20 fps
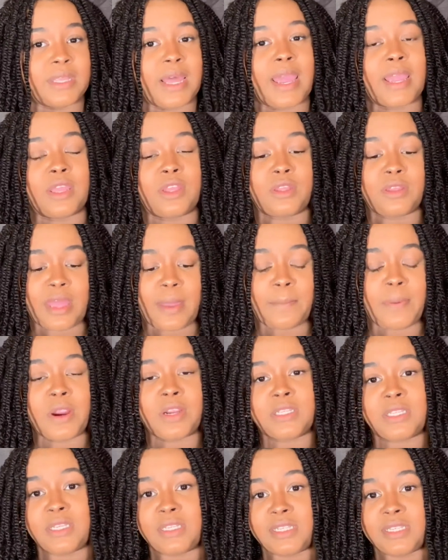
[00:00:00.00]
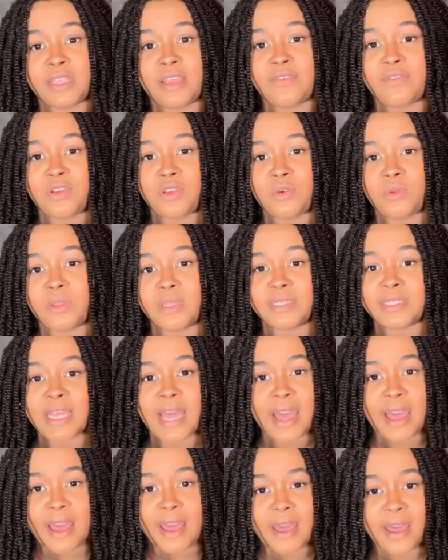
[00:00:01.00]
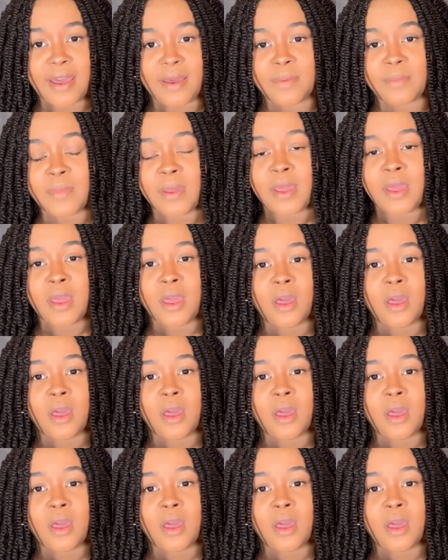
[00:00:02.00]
Like that person's giving you the time,